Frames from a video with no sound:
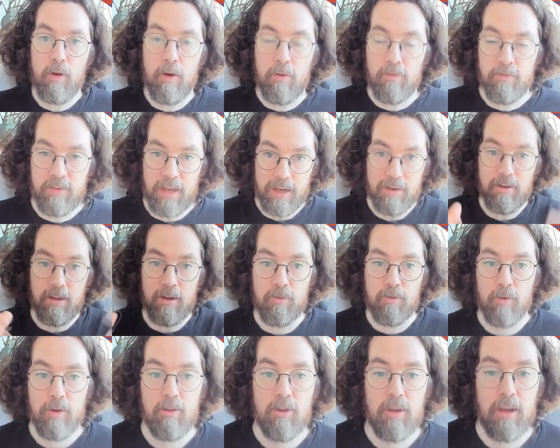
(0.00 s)
data
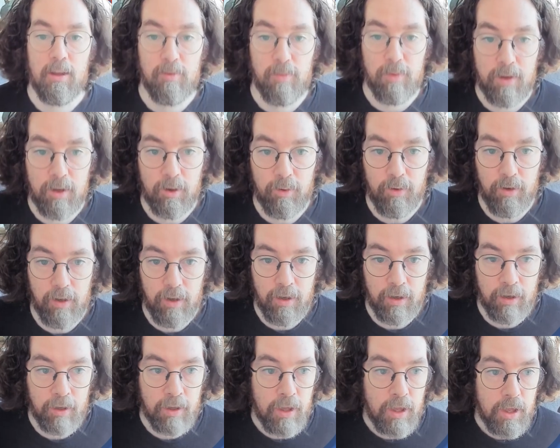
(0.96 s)
enriching as we go
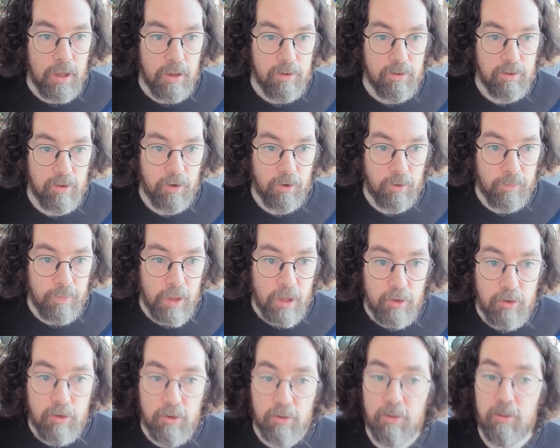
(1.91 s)
along. So
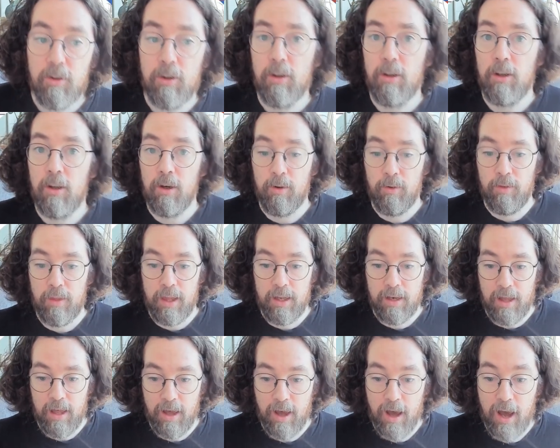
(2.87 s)
just so you know that
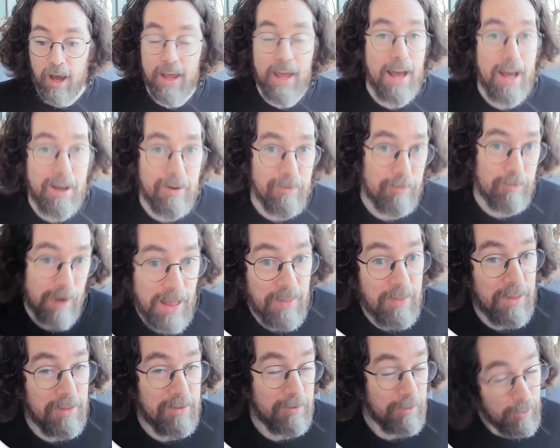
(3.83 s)
I have ran
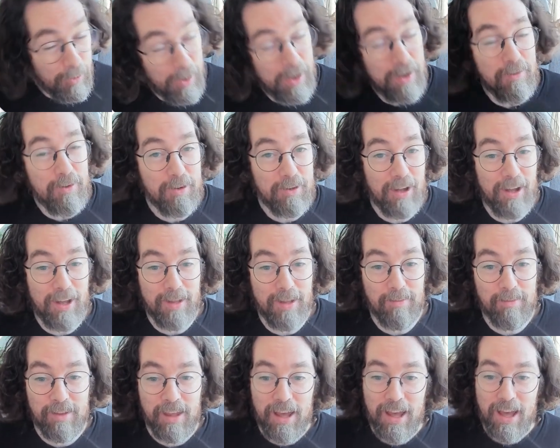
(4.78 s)
this quite a few
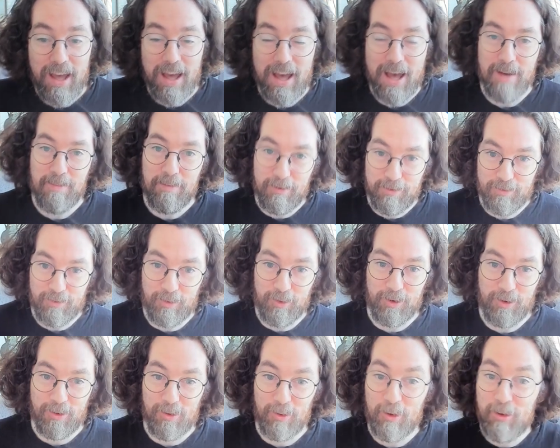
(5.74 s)
times
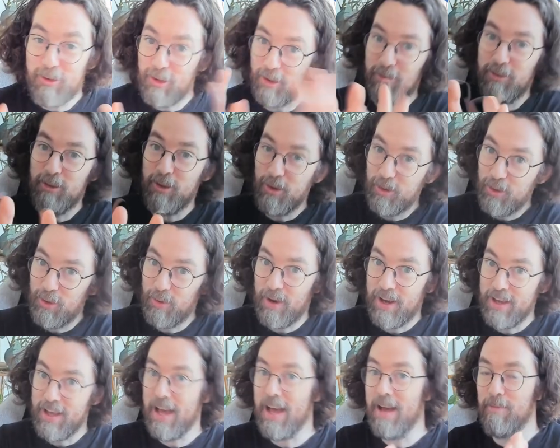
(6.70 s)
before, so it does know who I
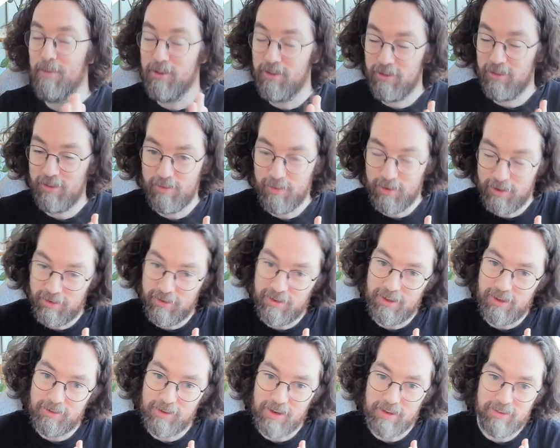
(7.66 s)
am, which is
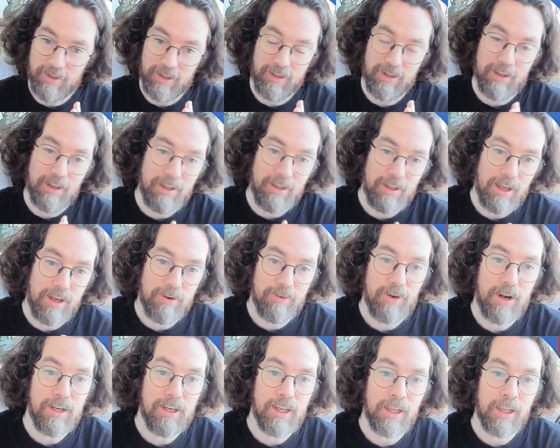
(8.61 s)
interesting and kind of
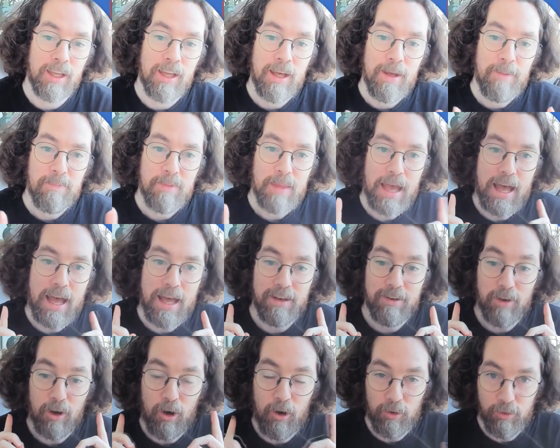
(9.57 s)
frightening.
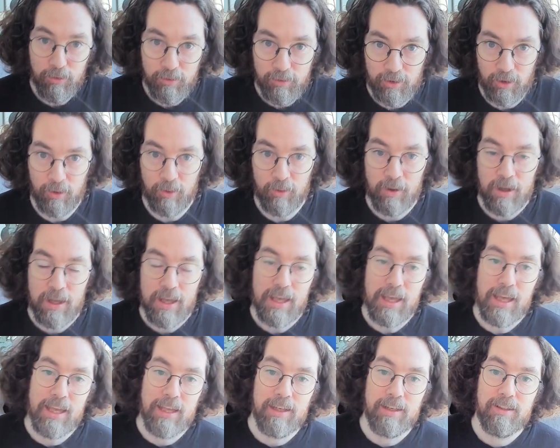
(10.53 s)
And also,
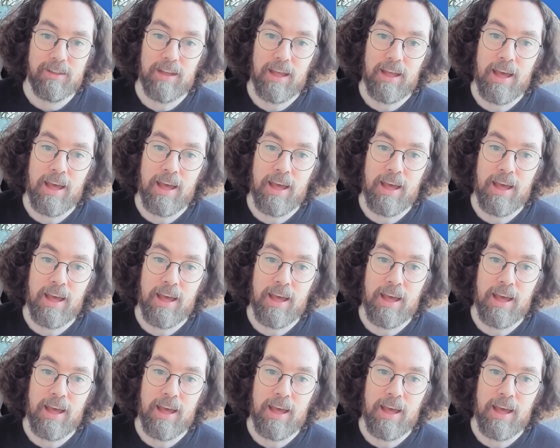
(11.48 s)
it's